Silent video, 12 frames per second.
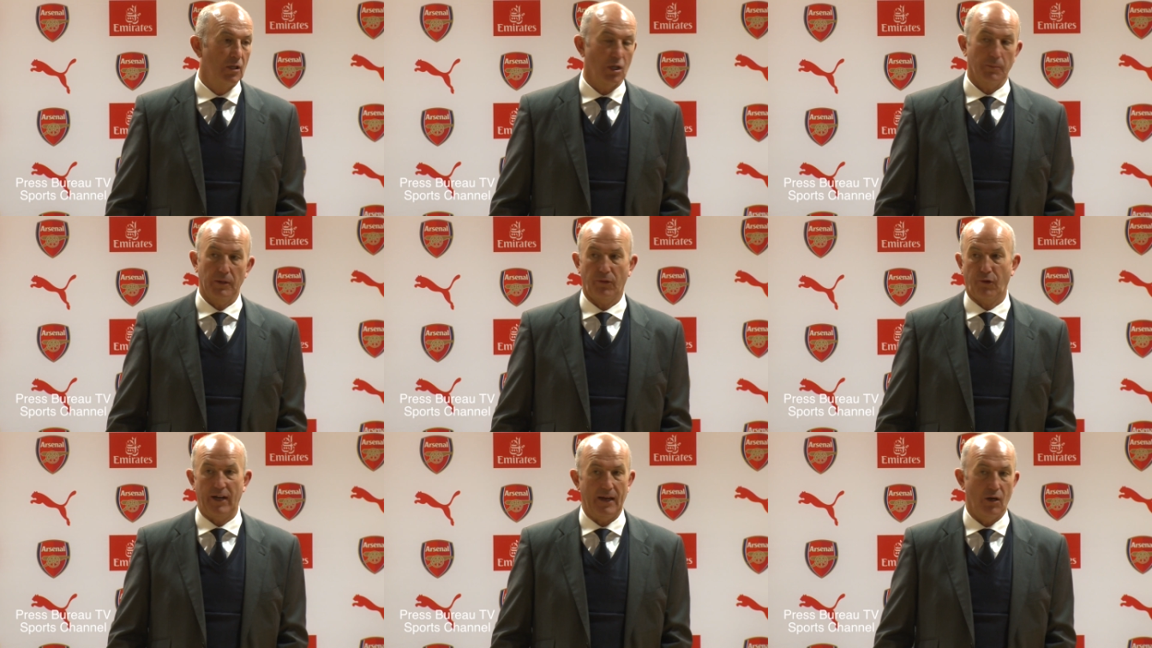it'll be a
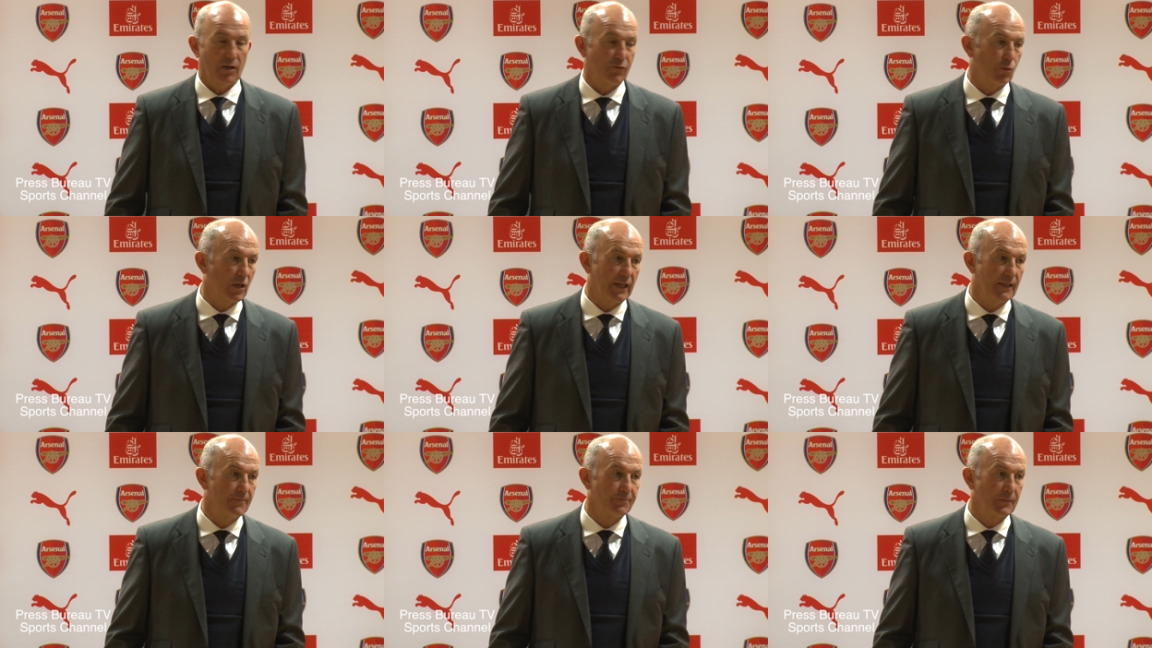threat either way,
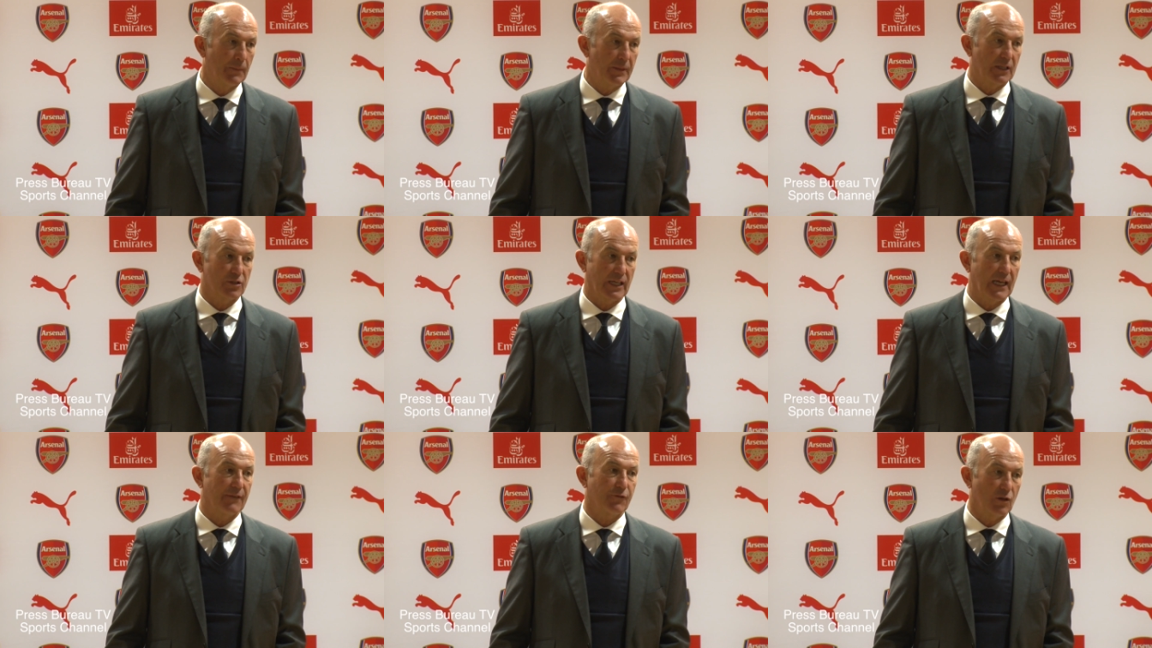because
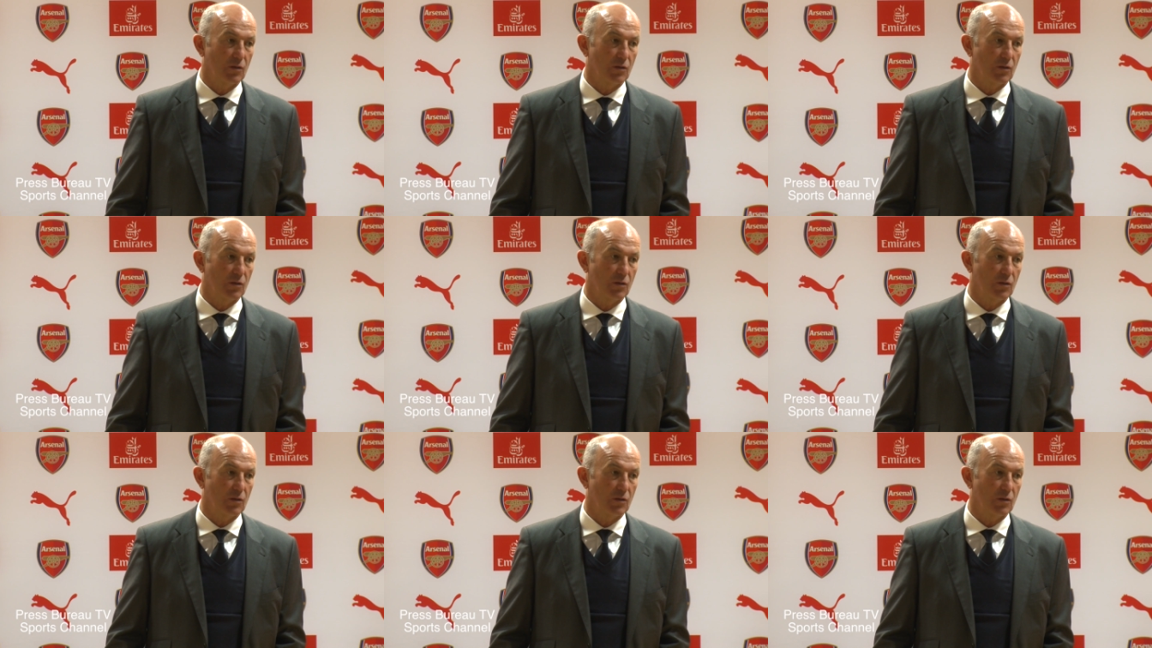they have